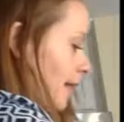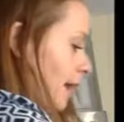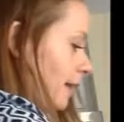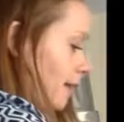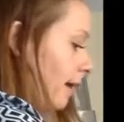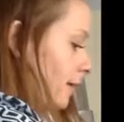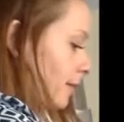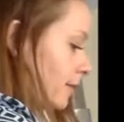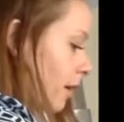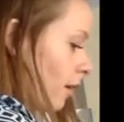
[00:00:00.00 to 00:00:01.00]
anything.
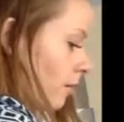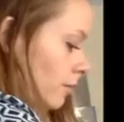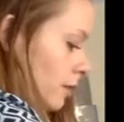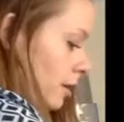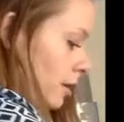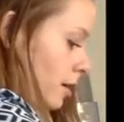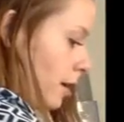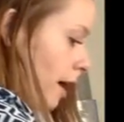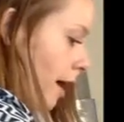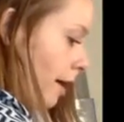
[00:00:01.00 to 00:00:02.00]
So
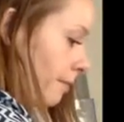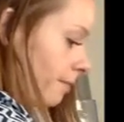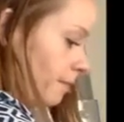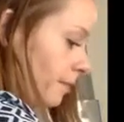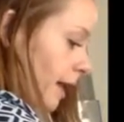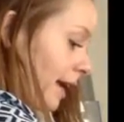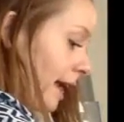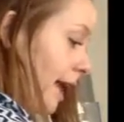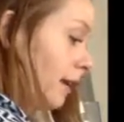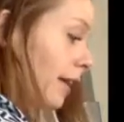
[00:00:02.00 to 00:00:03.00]
I can
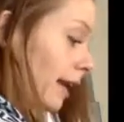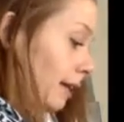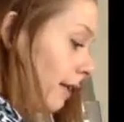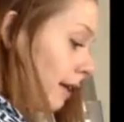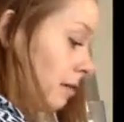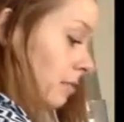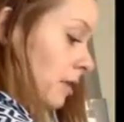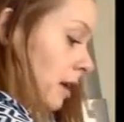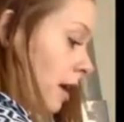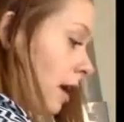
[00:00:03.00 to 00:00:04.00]
handle anything.
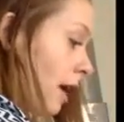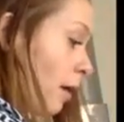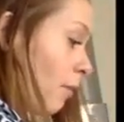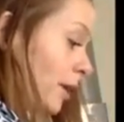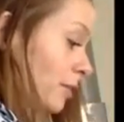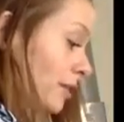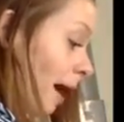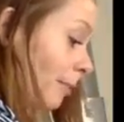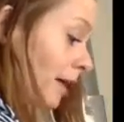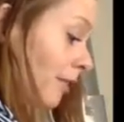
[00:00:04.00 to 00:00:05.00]
When you
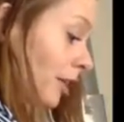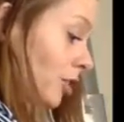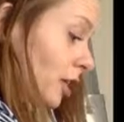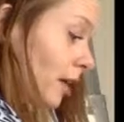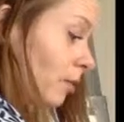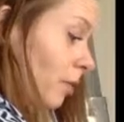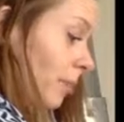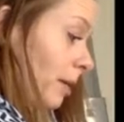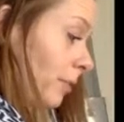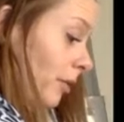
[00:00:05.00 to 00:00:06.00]
stop giving a shit what
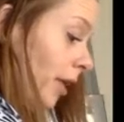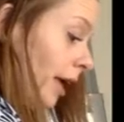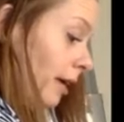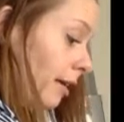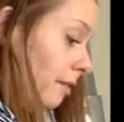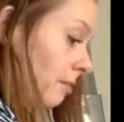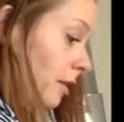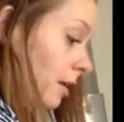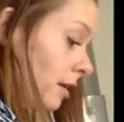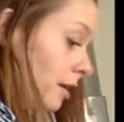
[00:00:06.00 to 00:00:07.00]
people think,
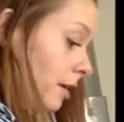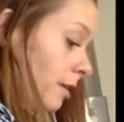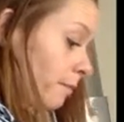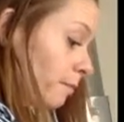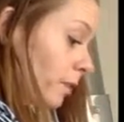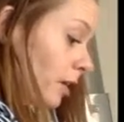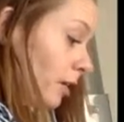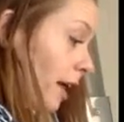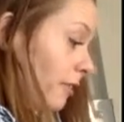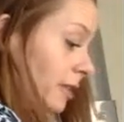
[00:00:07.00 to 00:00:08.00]
your
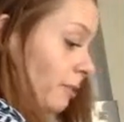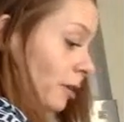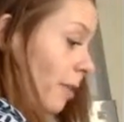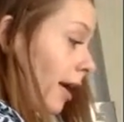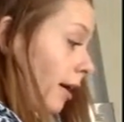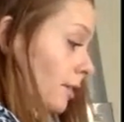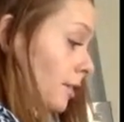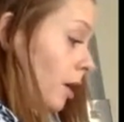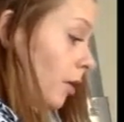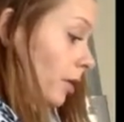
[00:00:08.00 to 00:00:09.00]
life is much better.
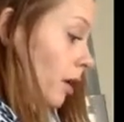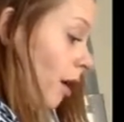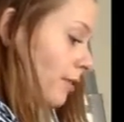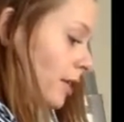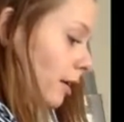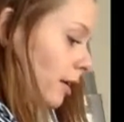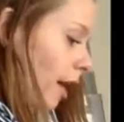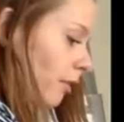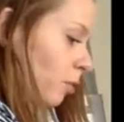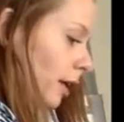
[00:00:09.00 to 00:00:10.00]
So, you know, I've done a
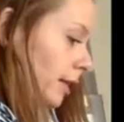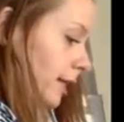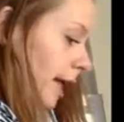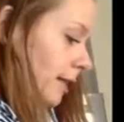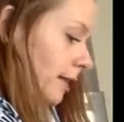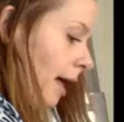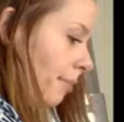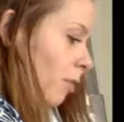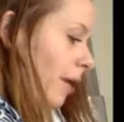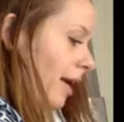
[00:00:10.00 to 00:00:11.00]
lot of work to get to
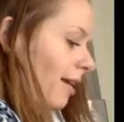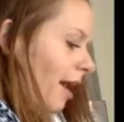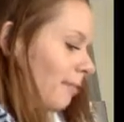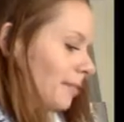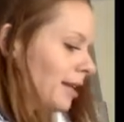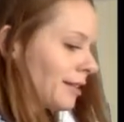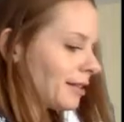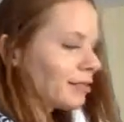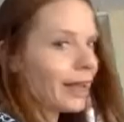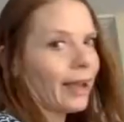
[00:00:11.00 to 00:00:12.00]
that point, and I
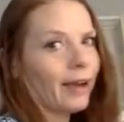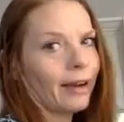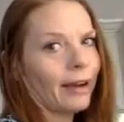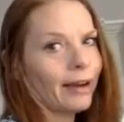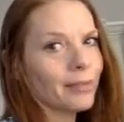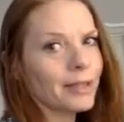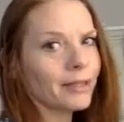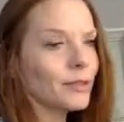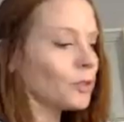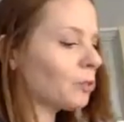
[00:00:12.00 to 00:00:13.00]
still care, and I'm
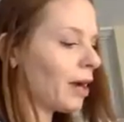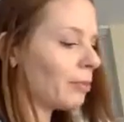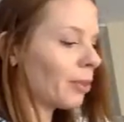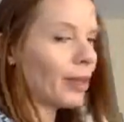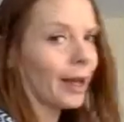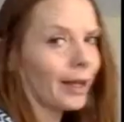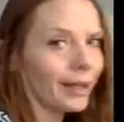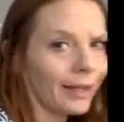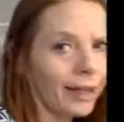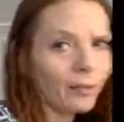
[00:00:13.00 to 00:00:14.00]
still super
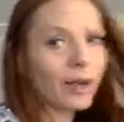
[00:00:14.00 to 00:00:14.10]
empathetic and